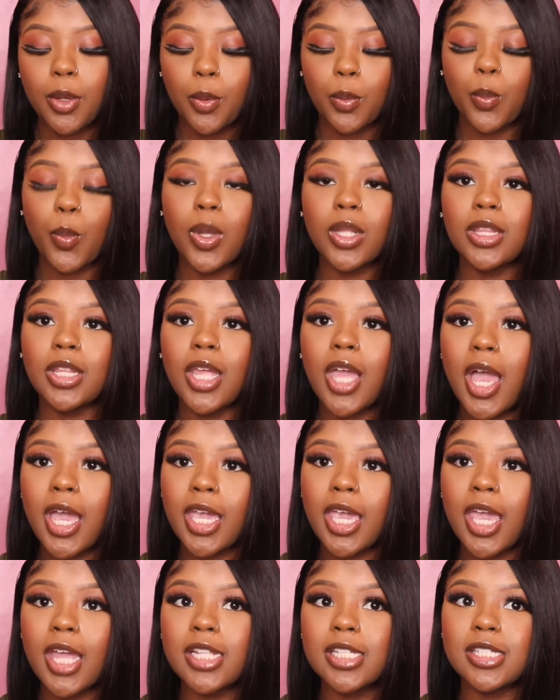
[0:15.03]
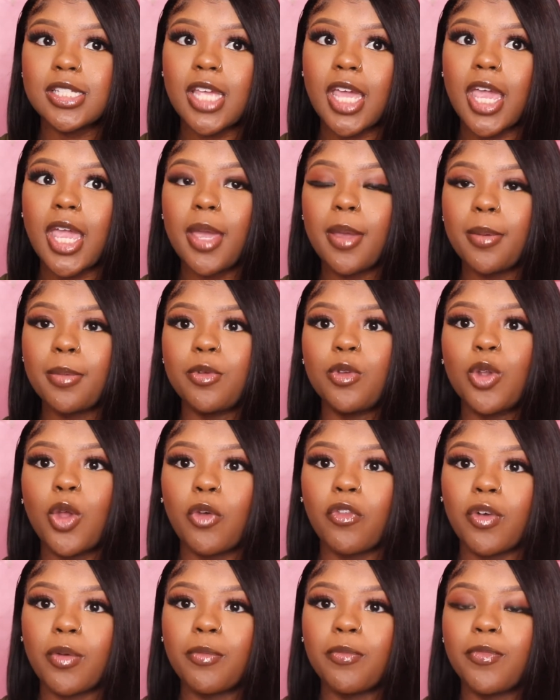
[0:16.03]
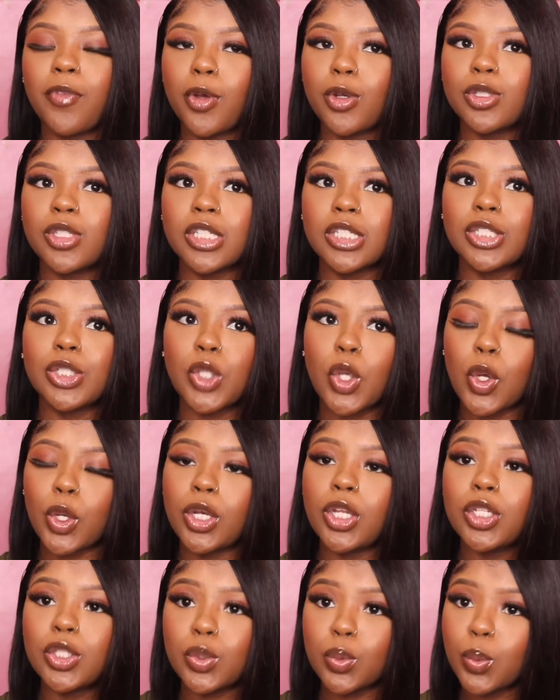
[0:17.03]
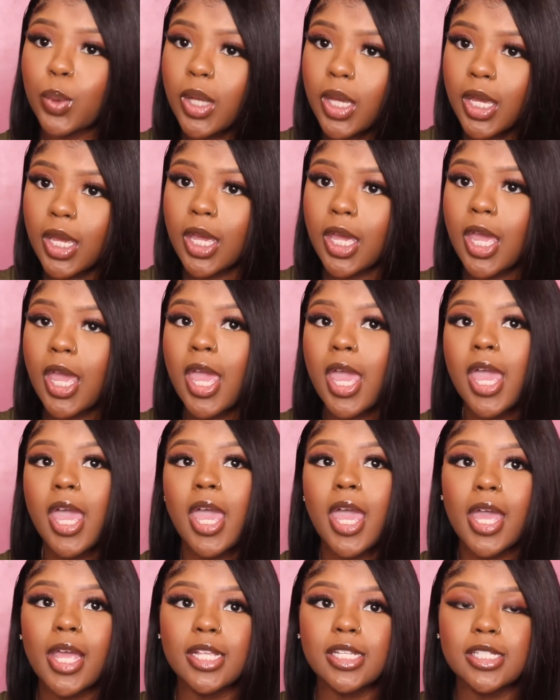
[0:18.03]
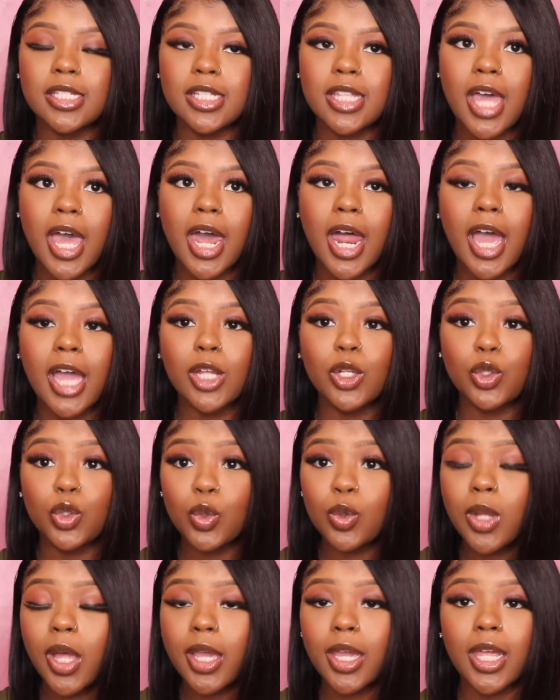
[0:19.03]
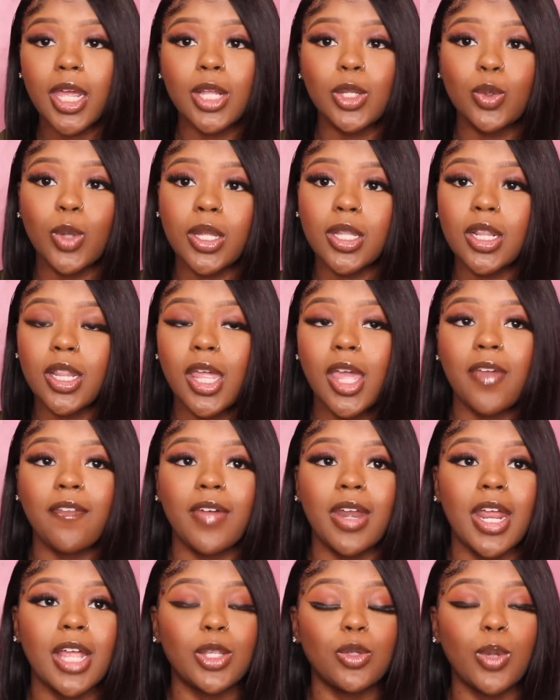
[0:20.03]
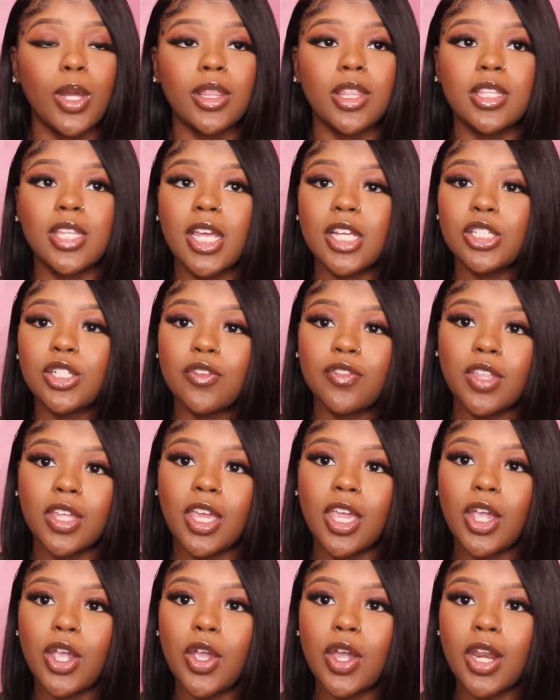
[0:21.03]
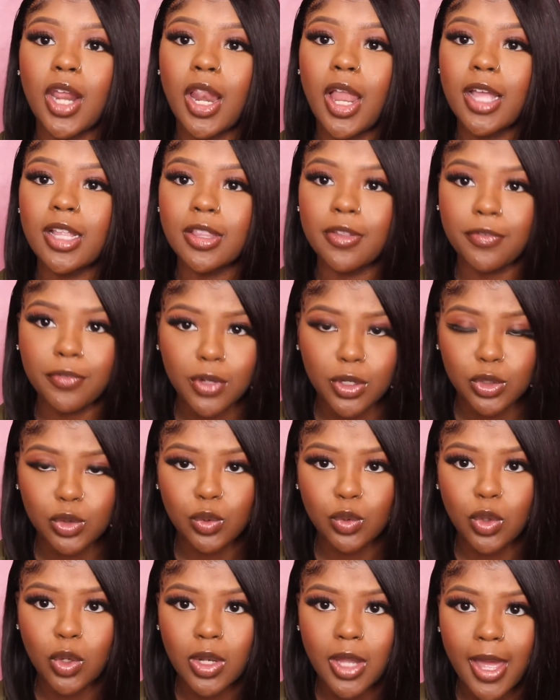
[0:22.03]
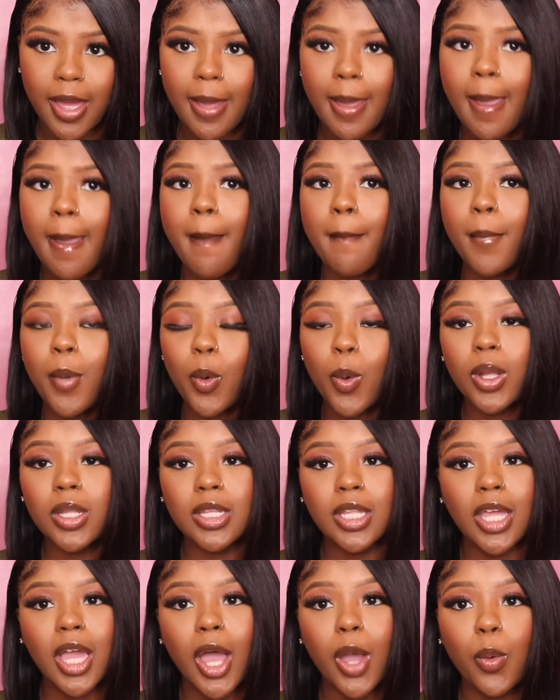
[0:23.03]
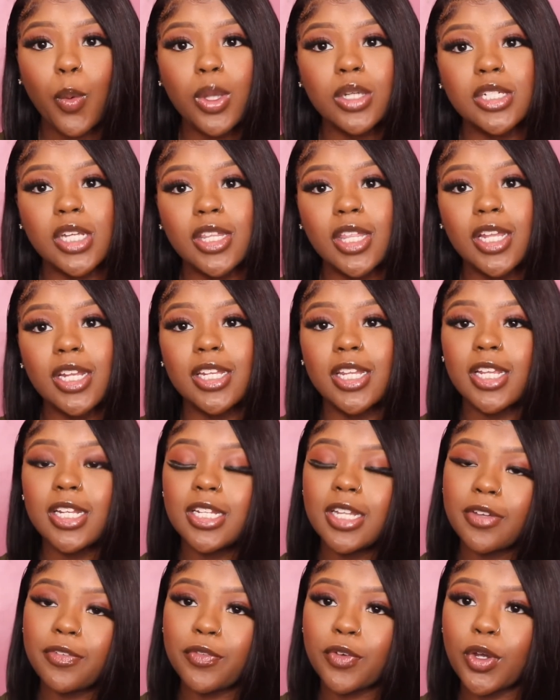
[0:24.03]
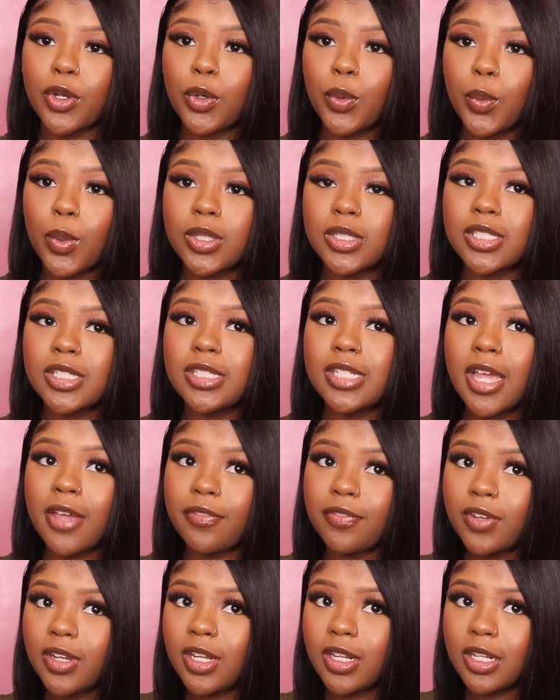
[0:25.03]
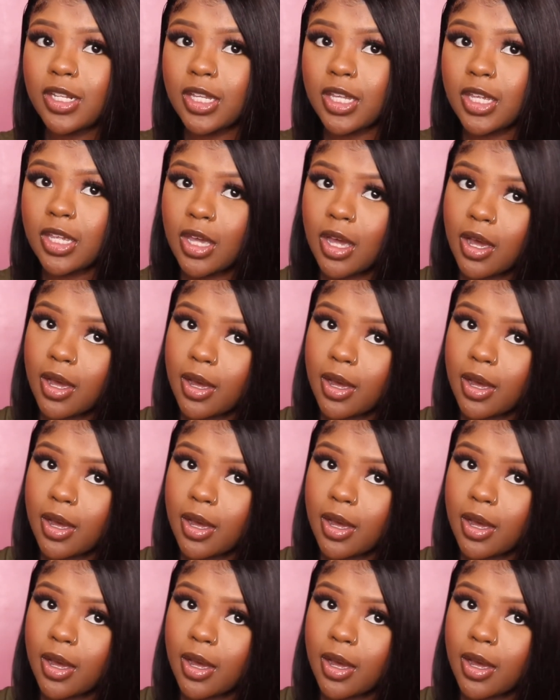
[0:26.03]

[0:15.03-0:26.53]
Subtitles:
one thing I can say, you know, from first installing this wig is that I do like it. I do like the length and I do like the texture of the hair and I like the frontal and all that. But one thing I wish that they did different was definitely